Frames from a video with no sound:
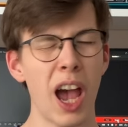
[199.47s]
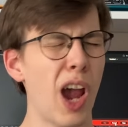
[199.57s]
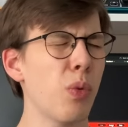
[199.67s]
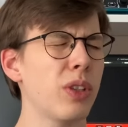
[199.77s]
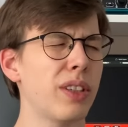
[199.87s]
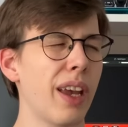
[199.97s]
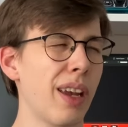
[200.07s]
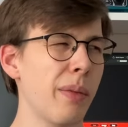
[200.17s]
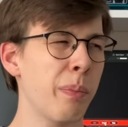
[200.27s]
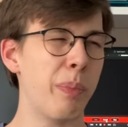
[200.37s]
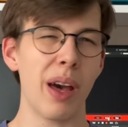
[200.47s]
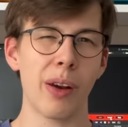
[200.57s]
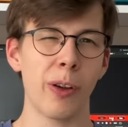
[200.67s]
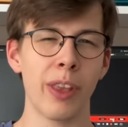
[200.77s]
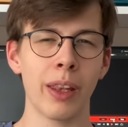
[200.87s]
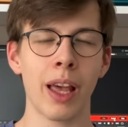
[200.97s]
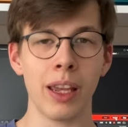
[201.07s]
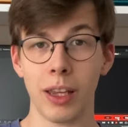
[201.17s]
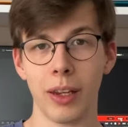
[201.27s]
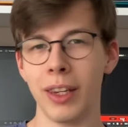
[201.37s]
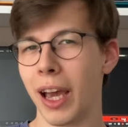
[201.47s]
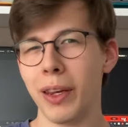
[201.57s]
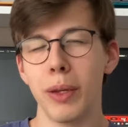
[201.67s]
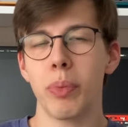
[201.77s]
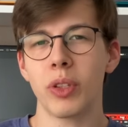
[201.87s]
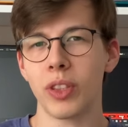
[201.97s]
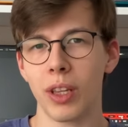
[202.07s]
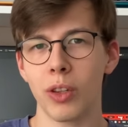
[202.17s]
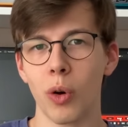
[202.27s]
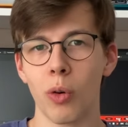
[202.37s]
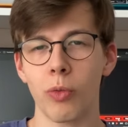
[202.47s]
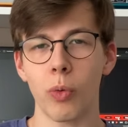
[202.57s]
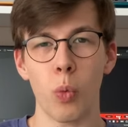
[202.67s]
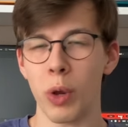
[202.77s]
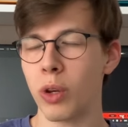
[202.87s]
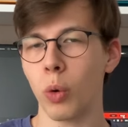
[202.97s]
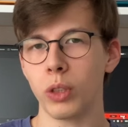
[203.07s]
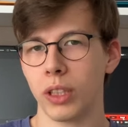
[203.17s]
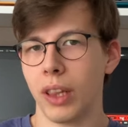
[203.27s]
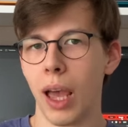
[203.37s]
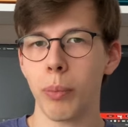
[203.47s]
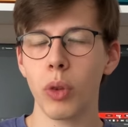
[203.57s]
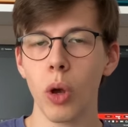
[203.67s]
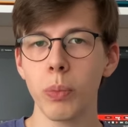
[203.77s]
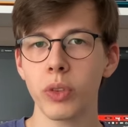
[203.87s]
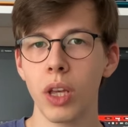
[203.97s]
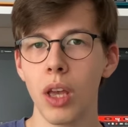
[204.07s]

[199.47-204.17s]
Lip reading: I would say better than like 90% of Windows laptops,